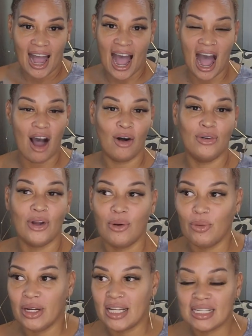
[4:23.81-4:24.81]
I don't know
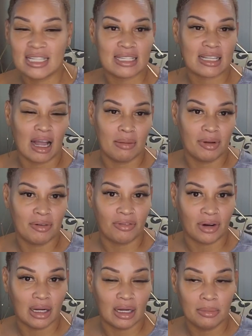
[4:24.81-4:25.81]
where this is coming
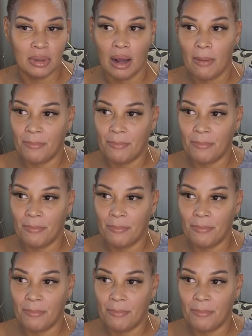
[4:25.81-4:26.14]
from,